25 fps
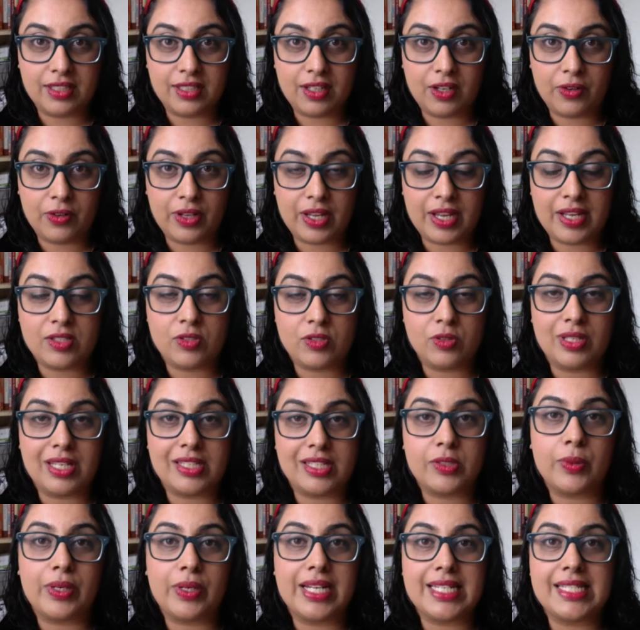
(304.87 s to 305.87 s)
Okay, so that's
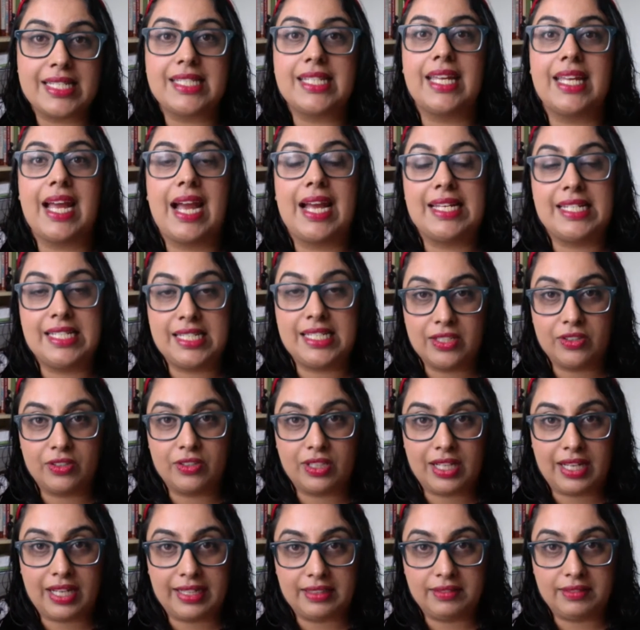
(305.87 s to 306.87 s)
why I say ideal
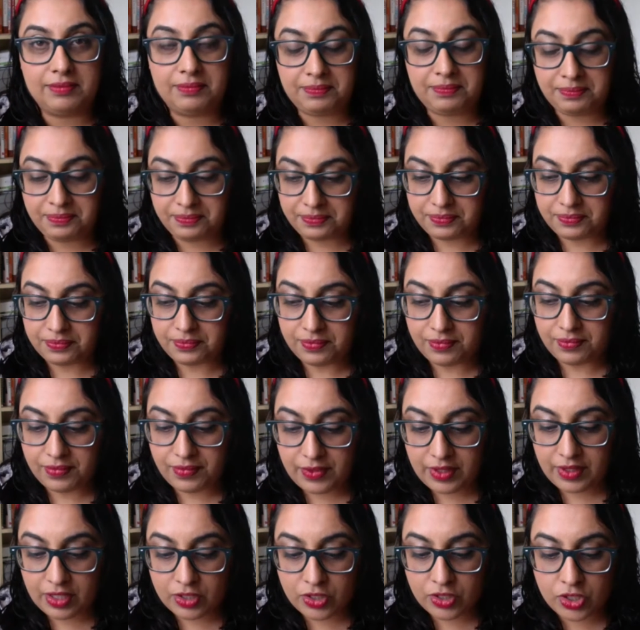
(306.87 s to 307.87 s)
client.
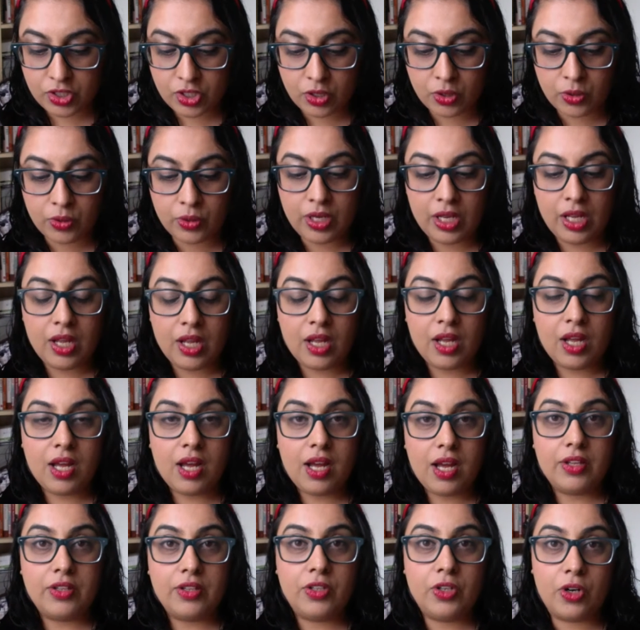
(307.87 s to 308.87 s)
So
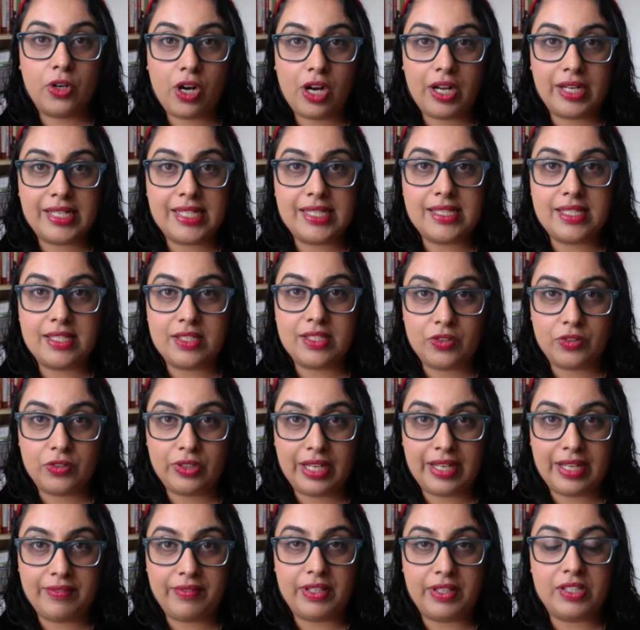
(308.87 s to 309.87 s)
your audience is your
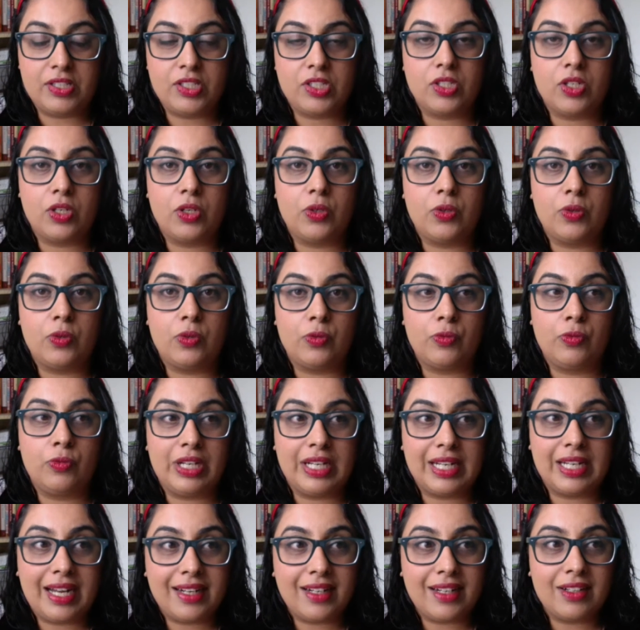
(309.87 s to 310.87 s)
Navy. So
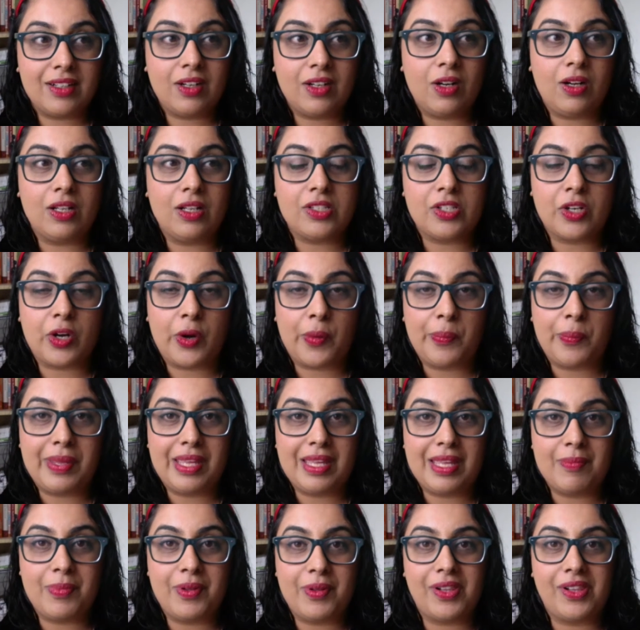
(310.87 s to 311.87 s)
Rihanna calls her
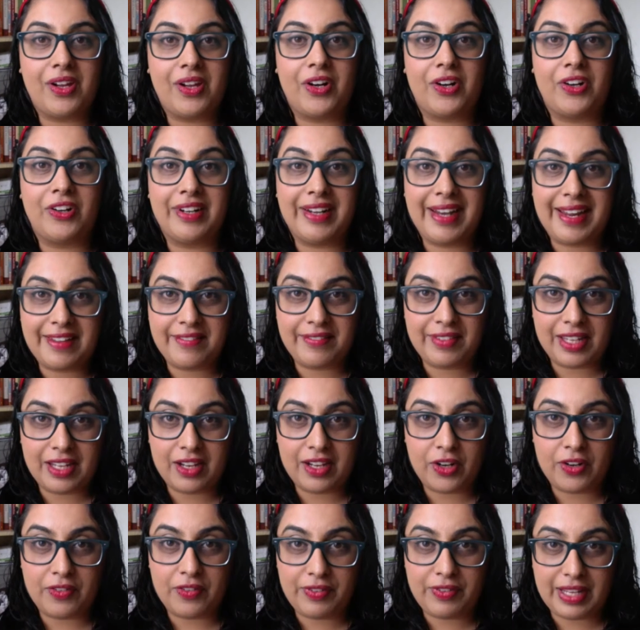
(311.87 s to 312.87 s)
people her Navy,
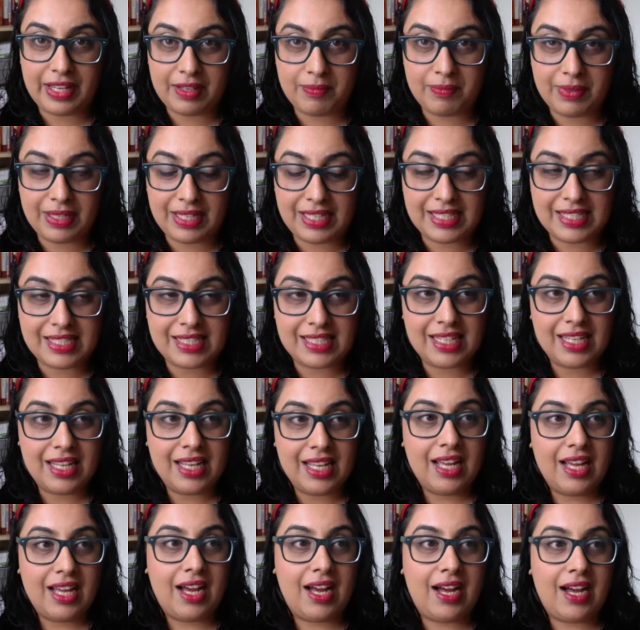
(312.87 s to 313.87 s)
her fan base.
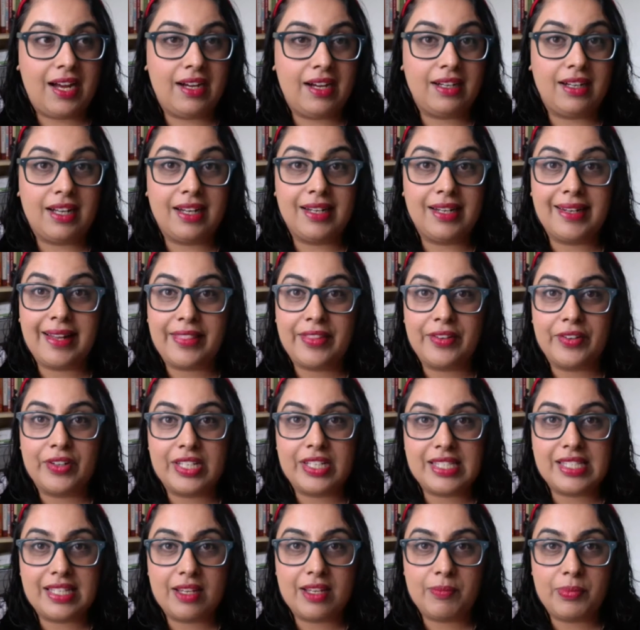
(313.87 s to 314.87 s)
Another
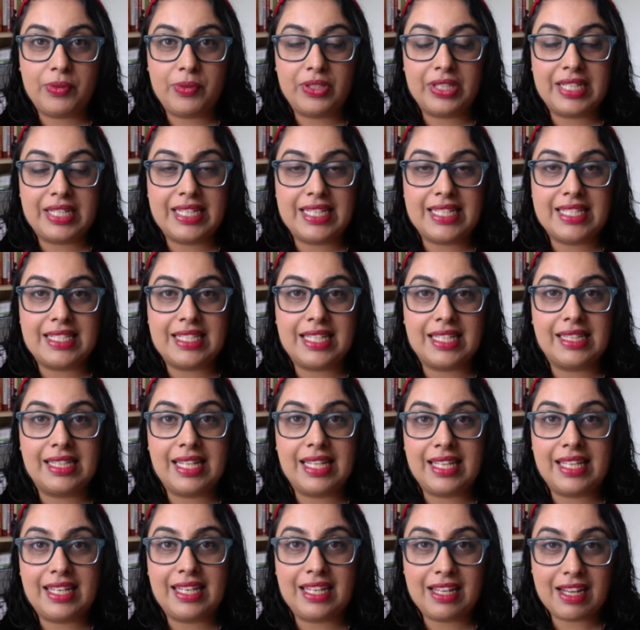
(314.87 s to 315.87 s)
example is
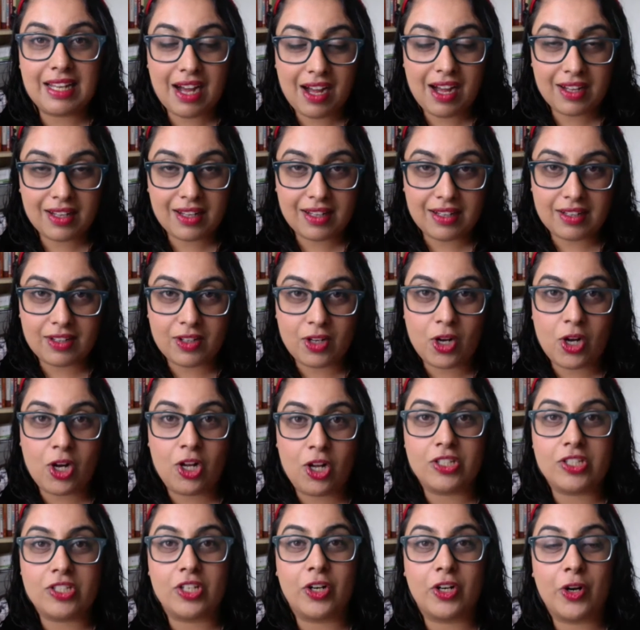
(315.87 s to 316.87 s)
Lady Gaga
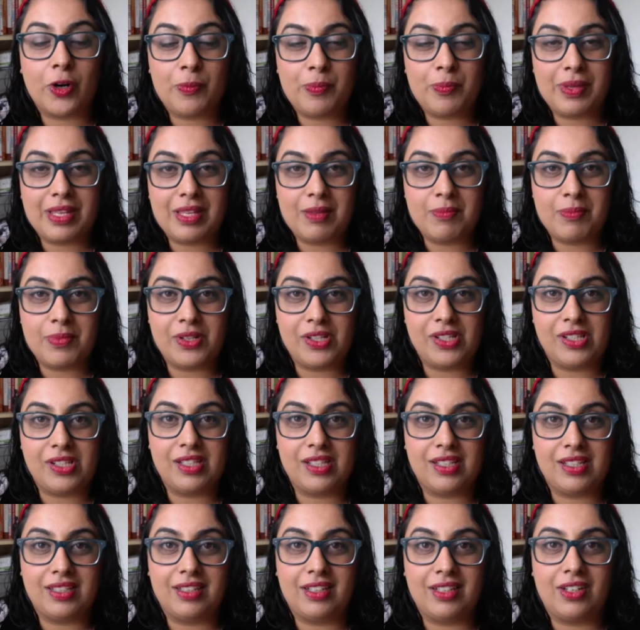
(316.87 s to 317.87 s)
calls her people
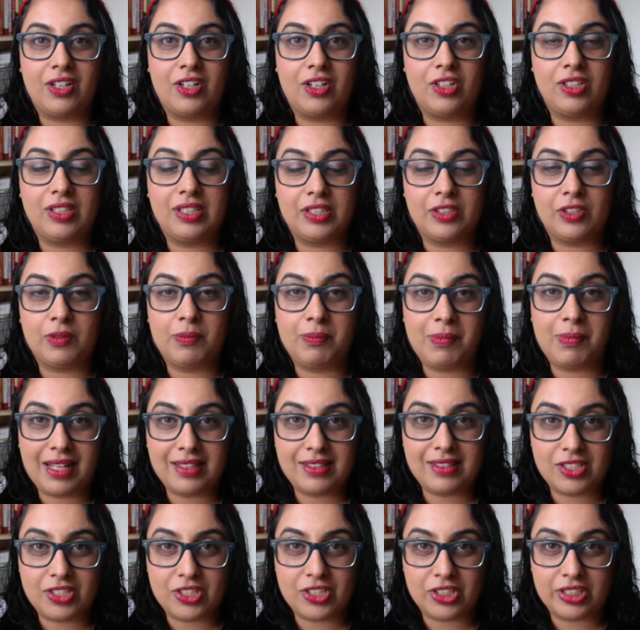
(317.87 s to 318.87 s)
her little
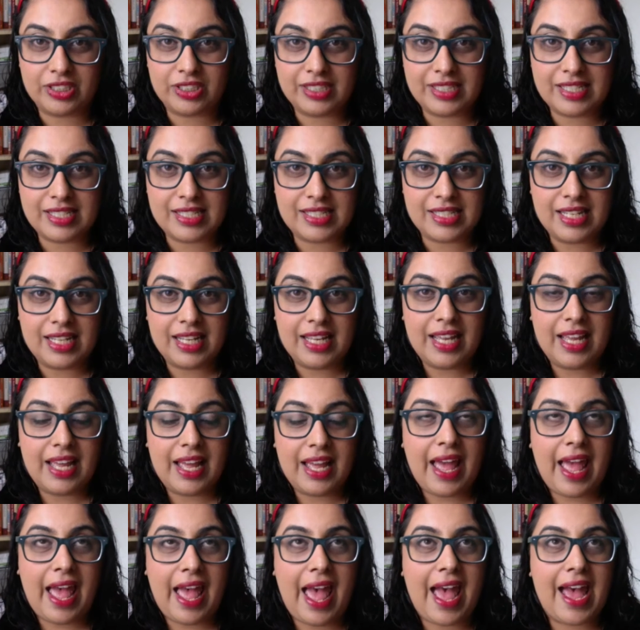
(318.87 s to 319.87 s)
monsters.
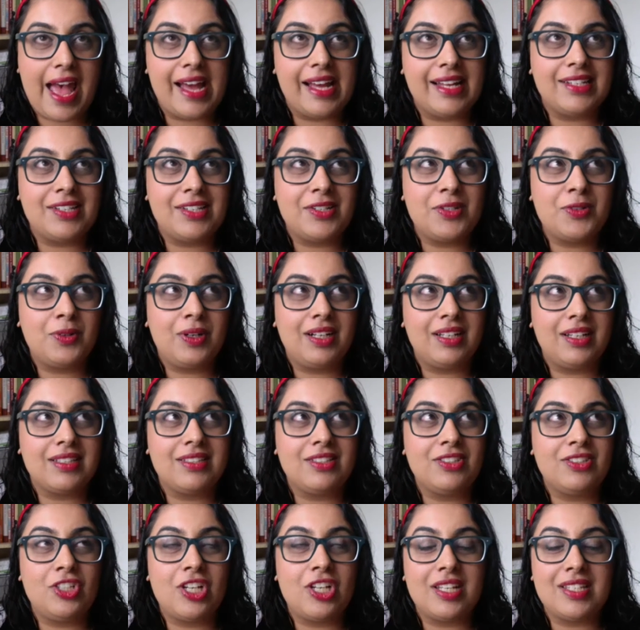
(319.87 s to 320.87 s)
And who else?
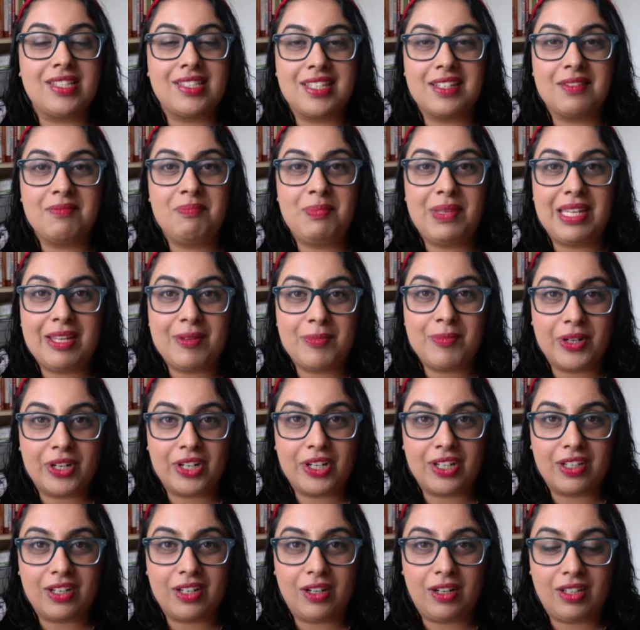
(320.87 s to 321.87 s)
Justin
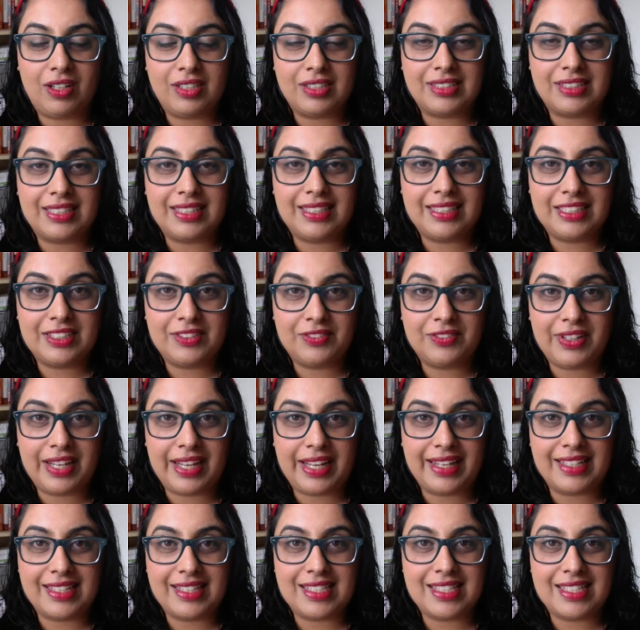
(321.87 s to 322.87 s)
Bieber calls his
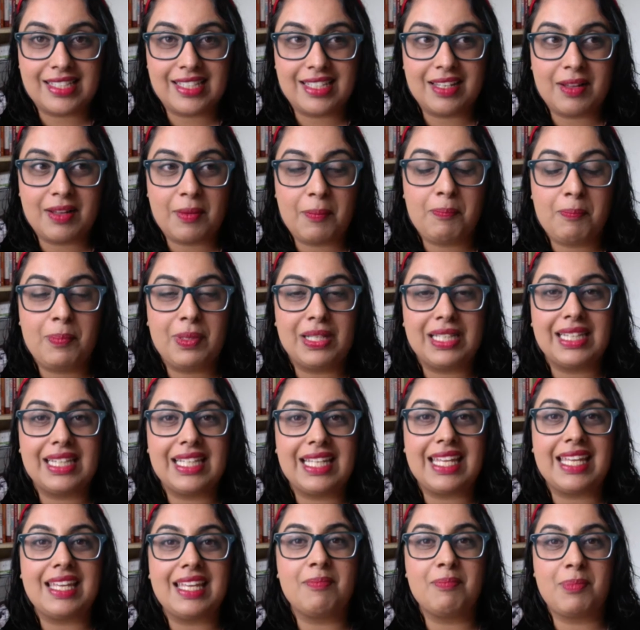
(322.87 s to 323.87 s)
fans
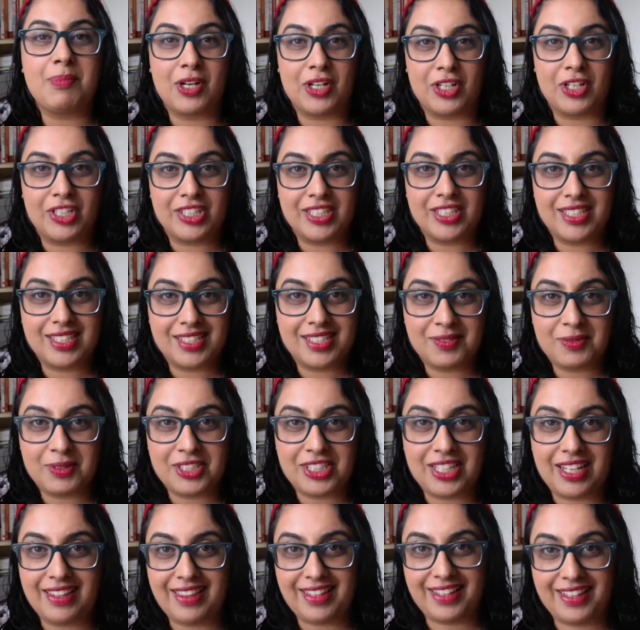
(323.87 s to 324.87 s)
believers, which
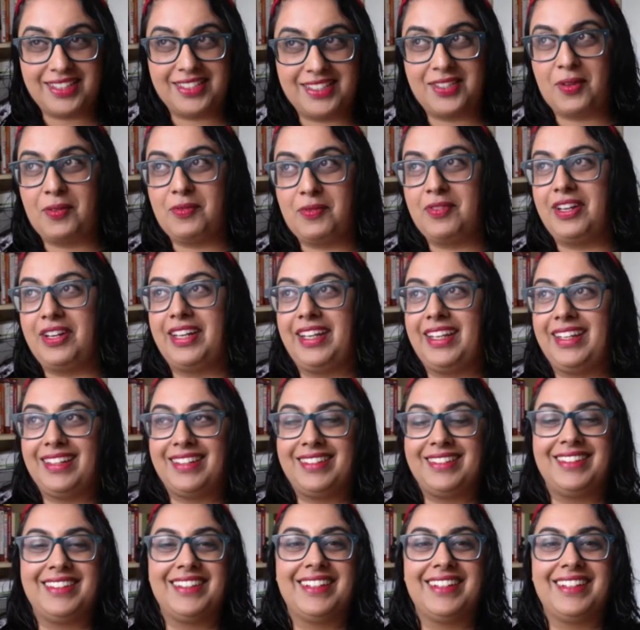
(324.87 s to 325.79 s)
I think is so funny.